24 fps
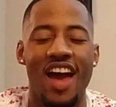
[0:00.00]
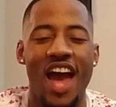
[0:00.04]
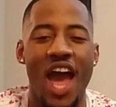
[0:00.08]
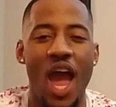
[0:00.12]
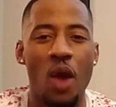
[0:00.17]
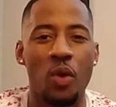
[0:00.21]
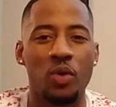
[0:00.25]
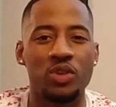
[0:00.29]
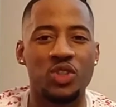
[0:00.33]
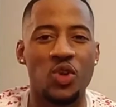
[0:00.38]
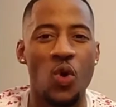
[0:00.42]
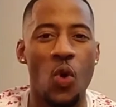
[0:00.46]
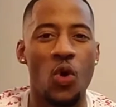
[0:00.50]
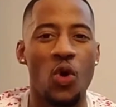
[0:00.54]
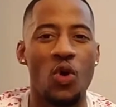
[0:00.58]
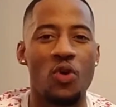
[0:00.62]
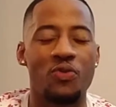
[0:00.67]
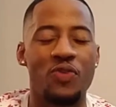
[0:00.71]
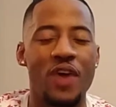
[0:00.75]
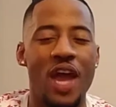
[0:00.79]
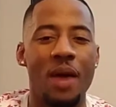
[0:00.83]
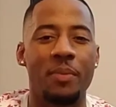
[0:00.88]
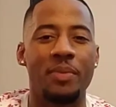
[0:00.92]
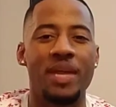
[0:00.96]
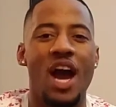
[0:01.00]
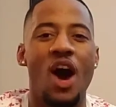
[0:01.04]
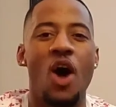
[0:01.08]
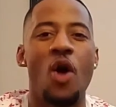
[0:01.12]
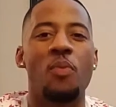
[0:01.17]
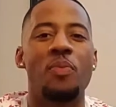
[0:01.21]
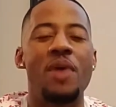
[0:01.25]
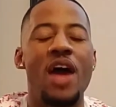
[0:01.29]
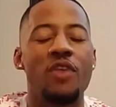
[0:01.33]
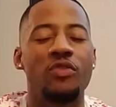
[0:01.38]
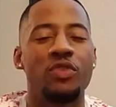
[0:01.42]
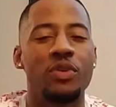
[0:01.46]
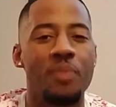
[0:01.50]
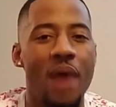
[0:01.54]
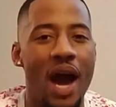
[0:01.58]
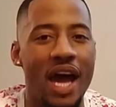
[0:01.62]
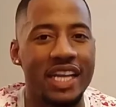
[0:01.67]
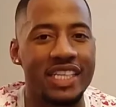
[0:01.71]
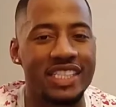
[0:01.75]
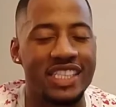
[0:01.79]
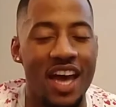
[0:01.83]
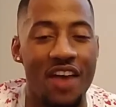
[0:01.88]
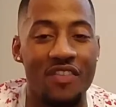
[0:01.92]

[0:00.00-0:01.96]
Hey, what's going on, family? I hope everybody's